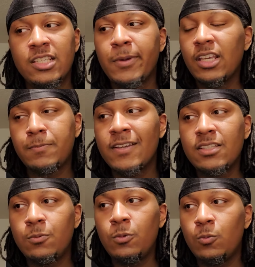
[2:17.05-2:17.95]

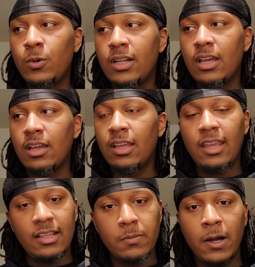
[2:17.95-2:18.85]
especially when
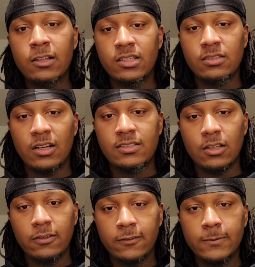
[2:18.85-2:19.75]
into politics and all that stuff.